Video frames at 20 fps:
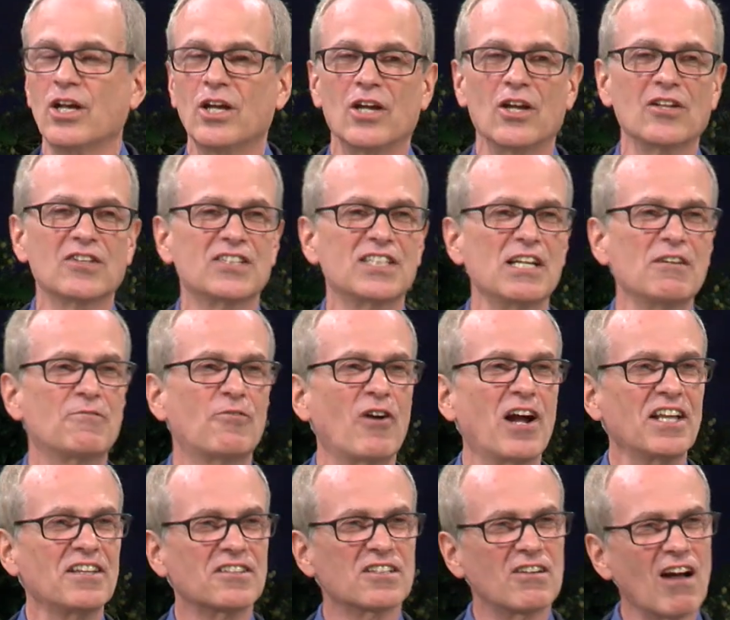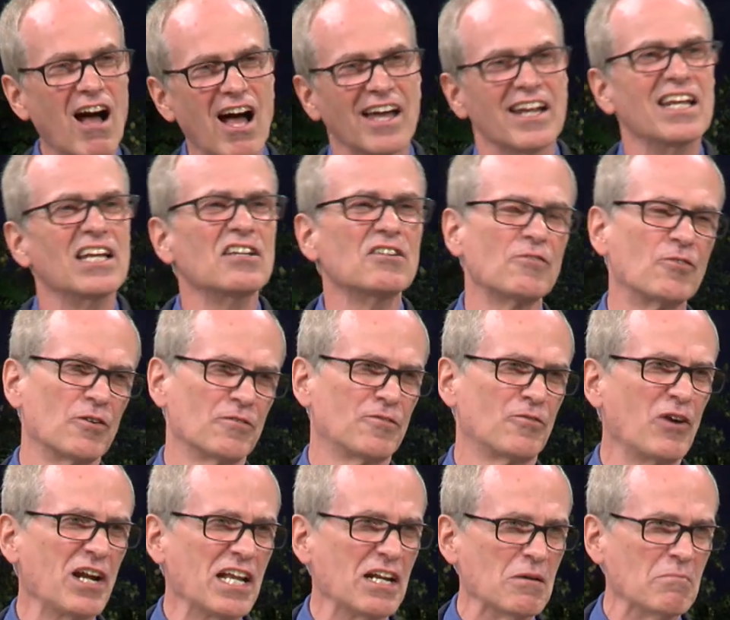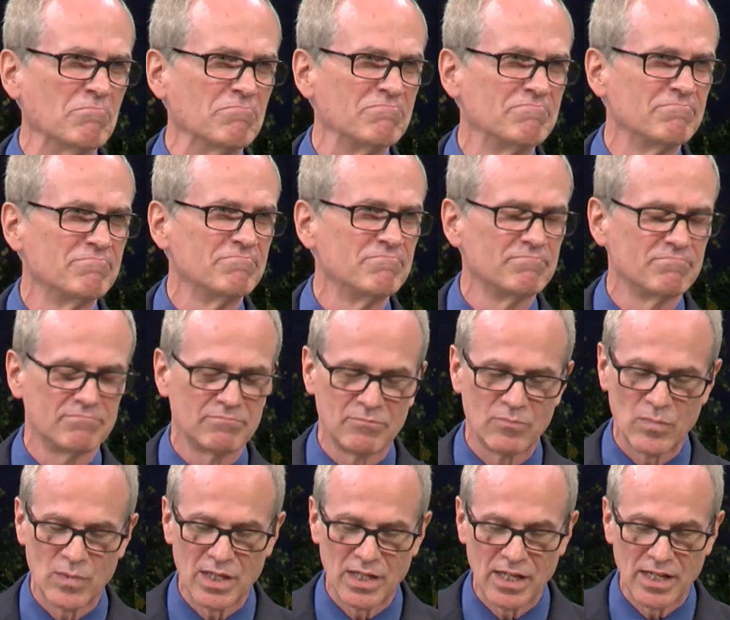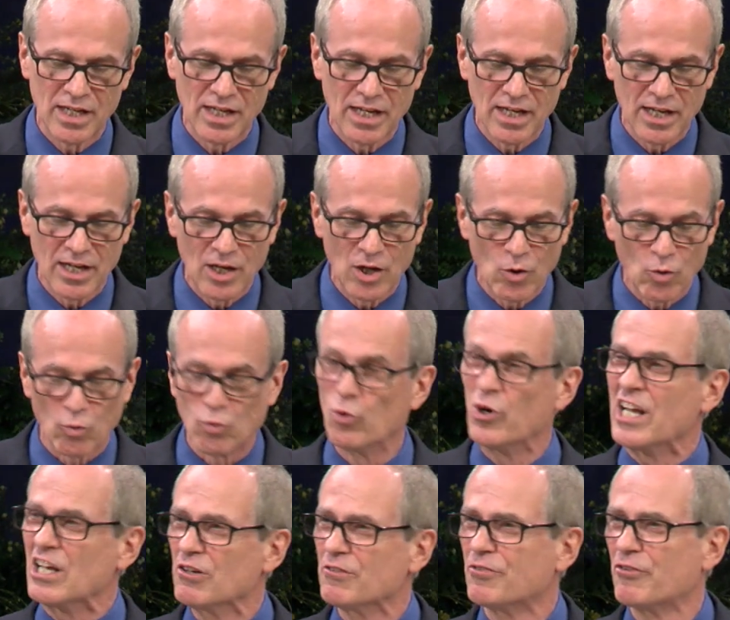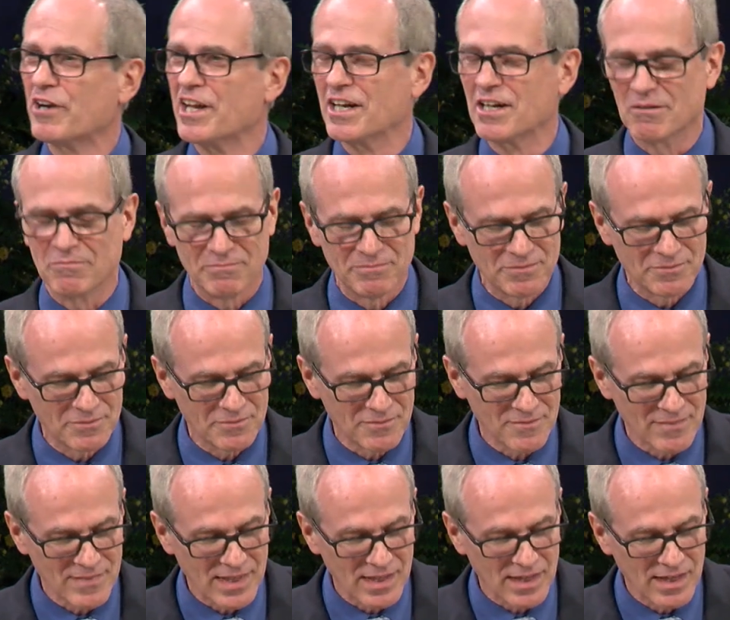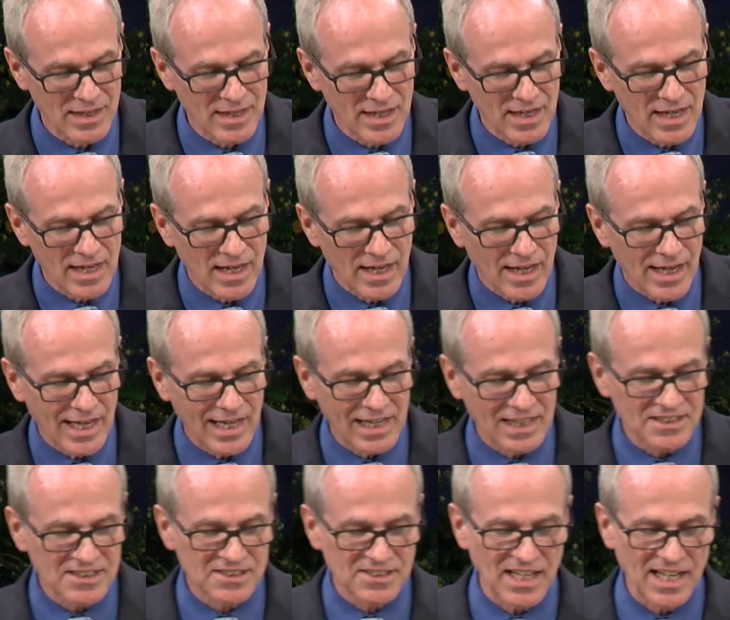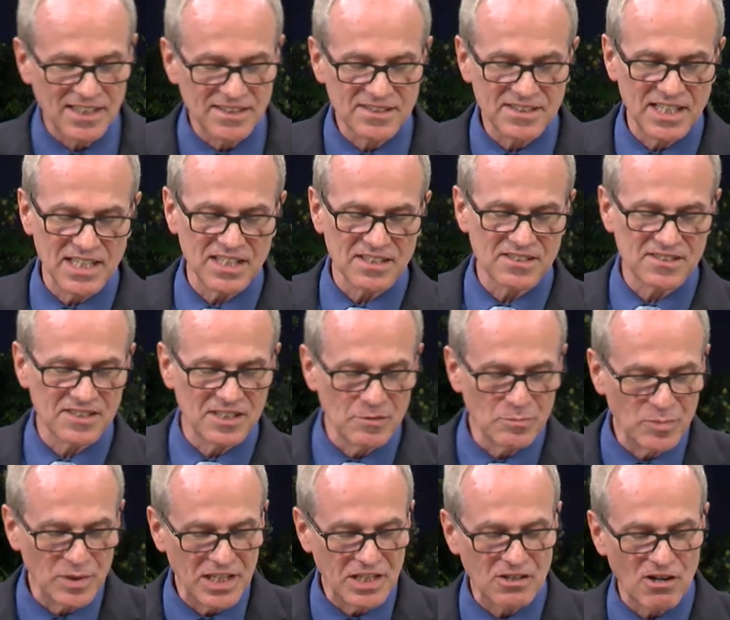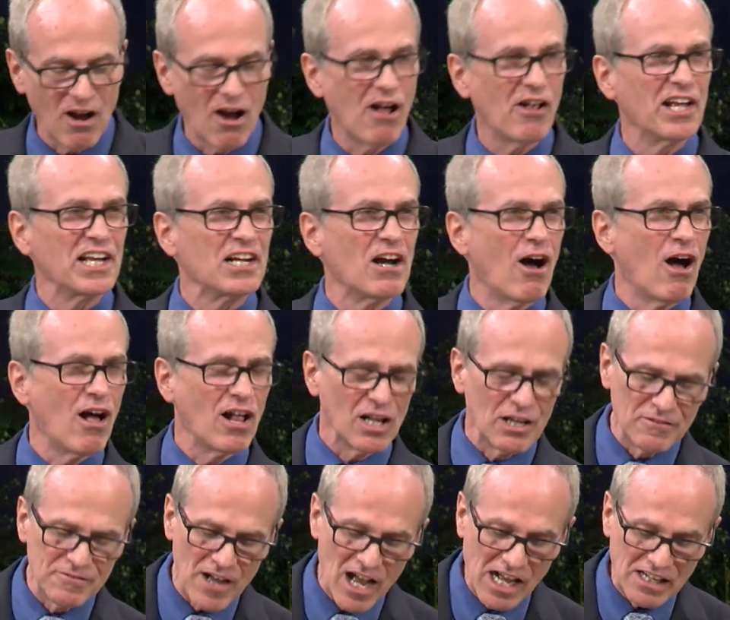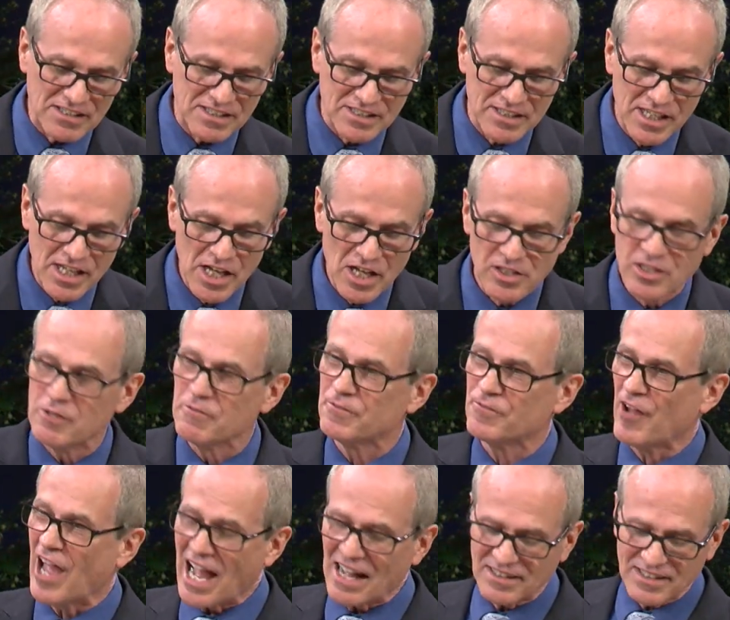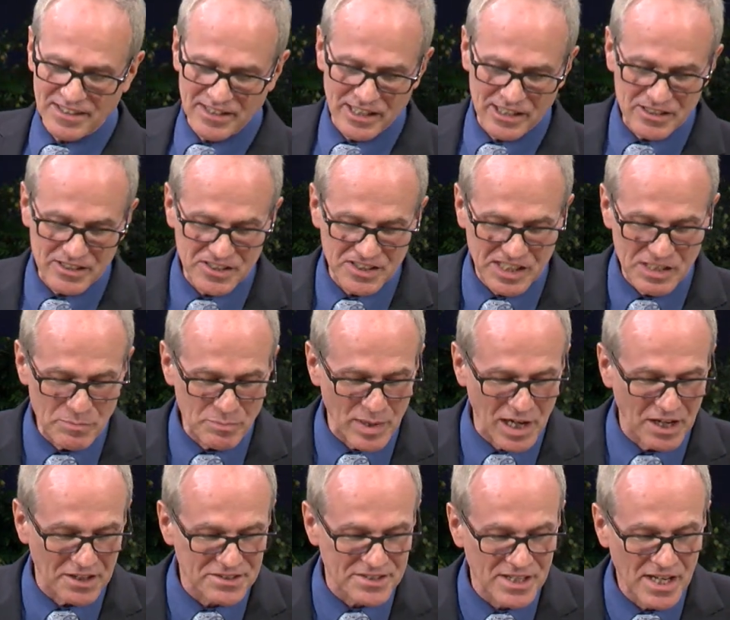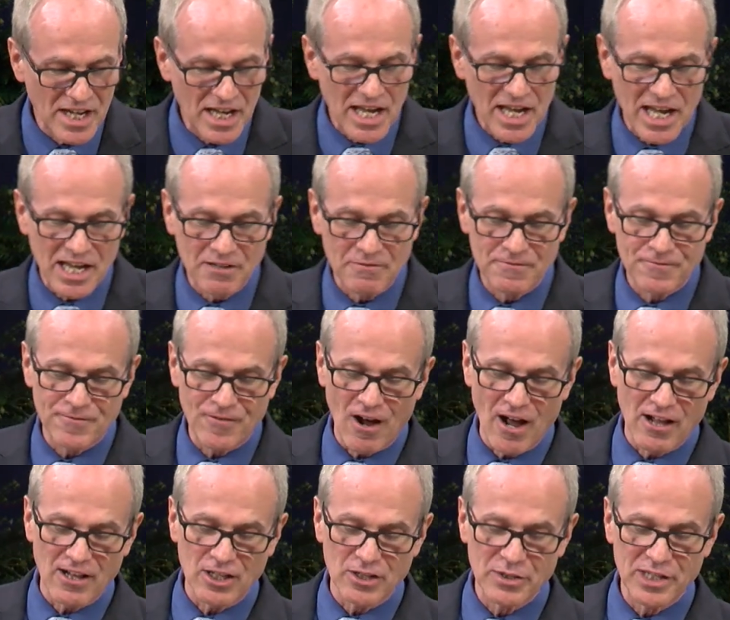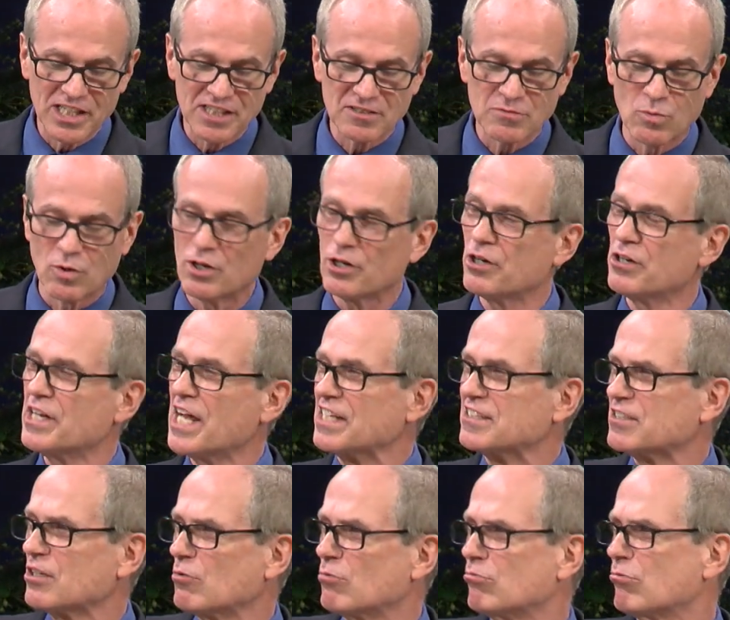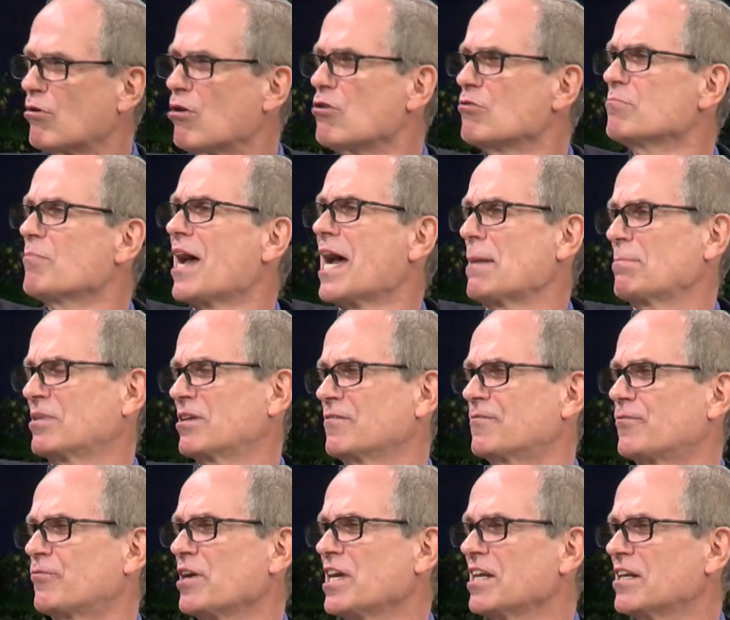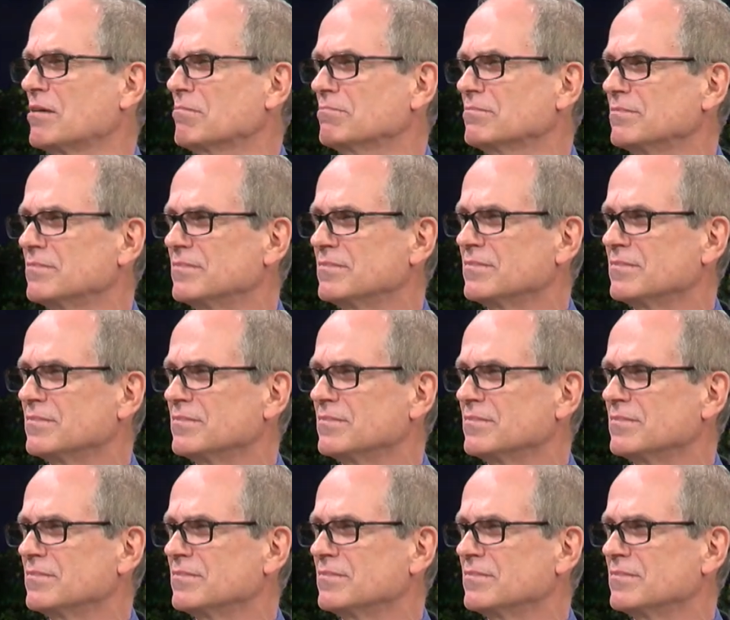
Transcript: You see, friends, God is for freedom, real freedom. In a sense, He is simply calling all of us to fasten our seatbelts and follow His word as the roadmap to freedom.